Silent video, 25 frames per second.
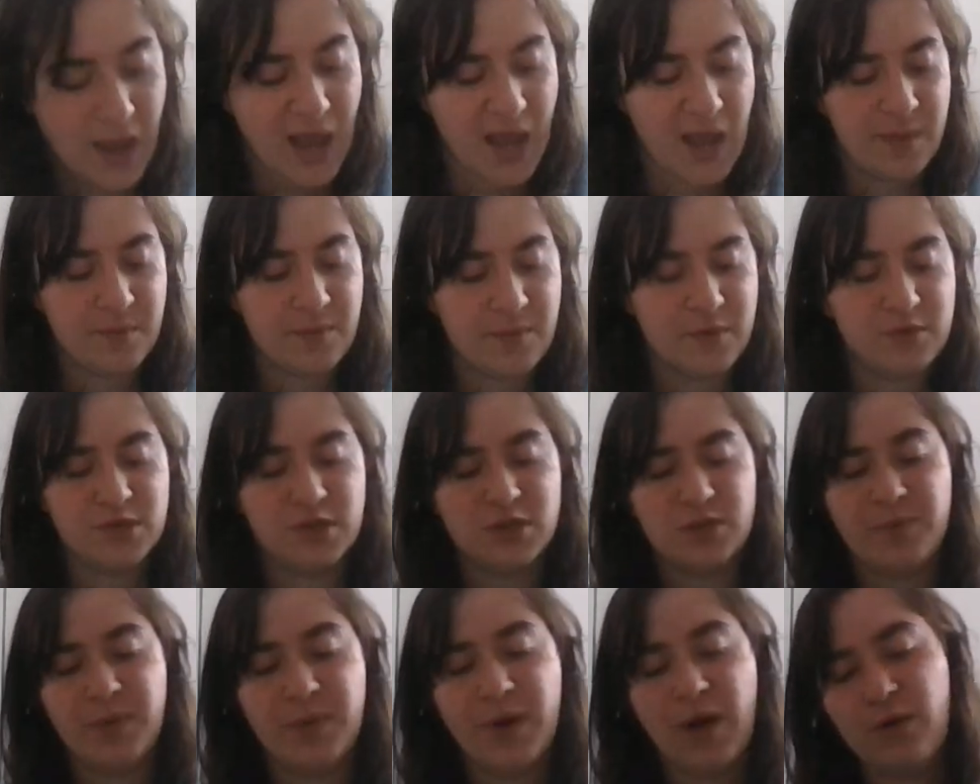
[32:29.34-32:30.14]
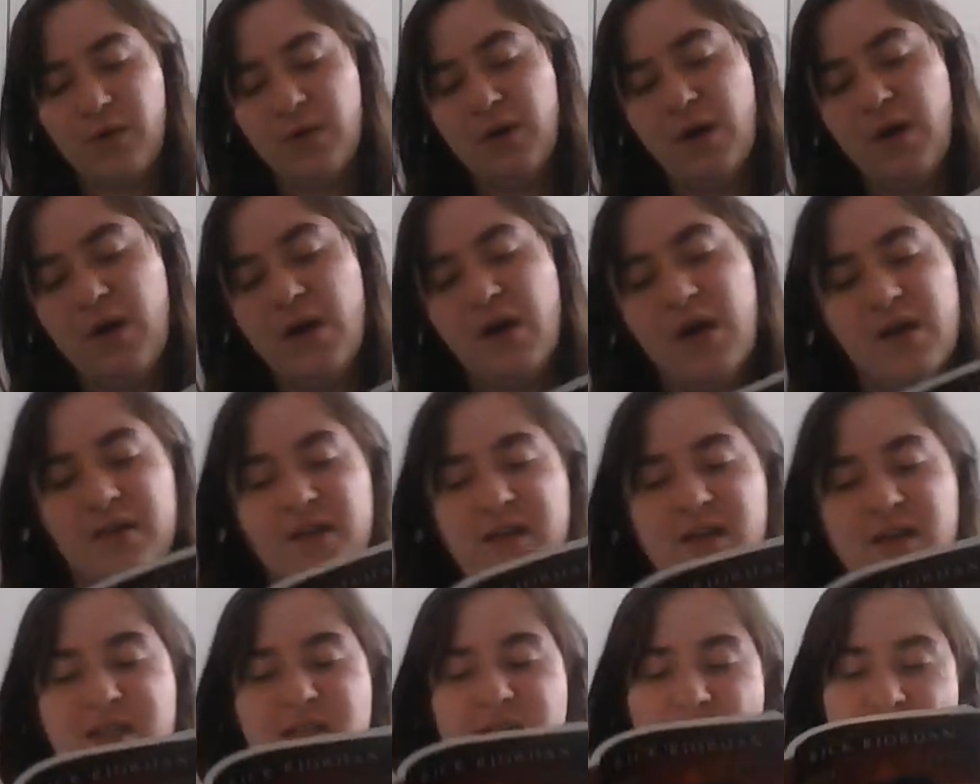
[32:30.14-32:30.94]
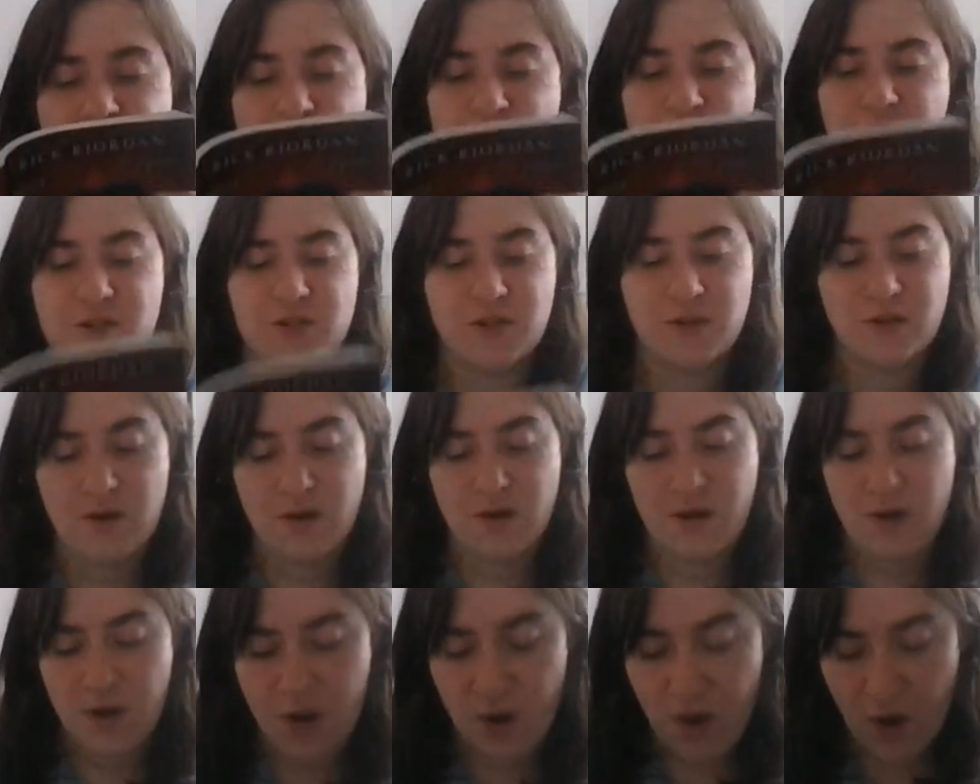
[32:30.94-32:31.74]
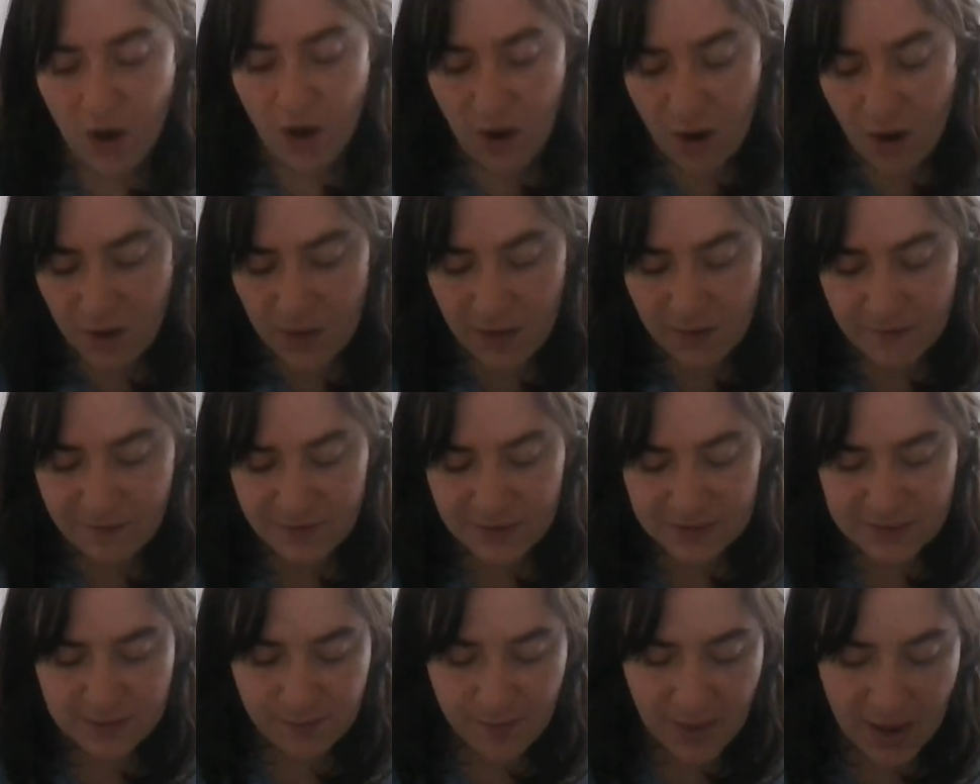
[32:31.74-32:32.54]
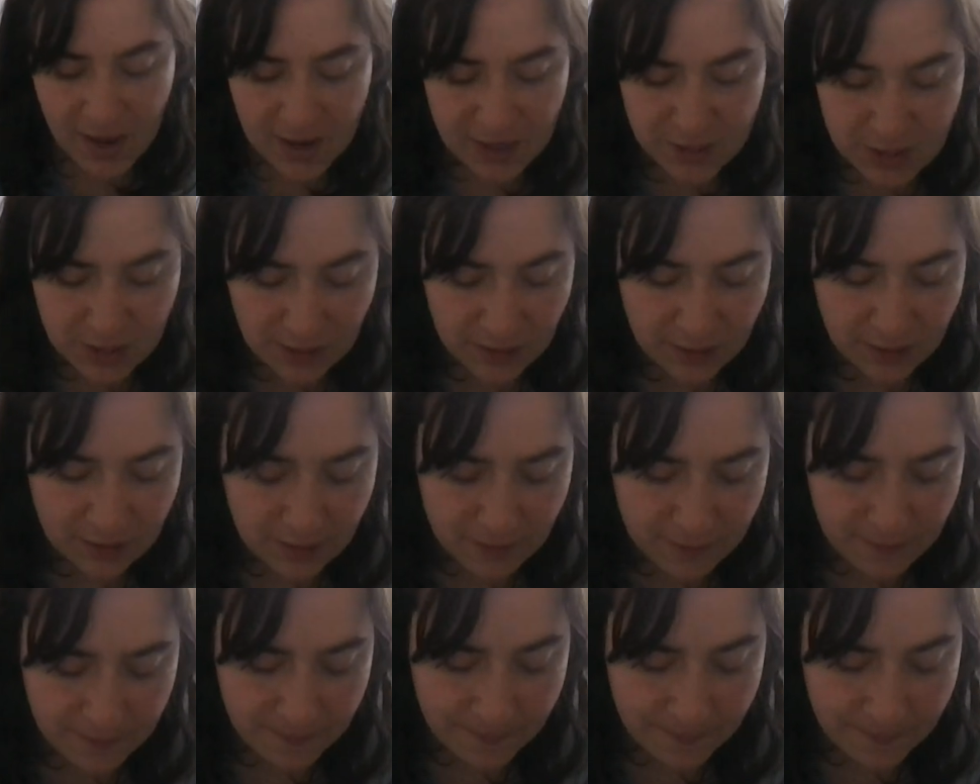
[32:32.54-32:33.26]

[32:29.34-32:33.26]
Amos's boat? This house? All of it's magic.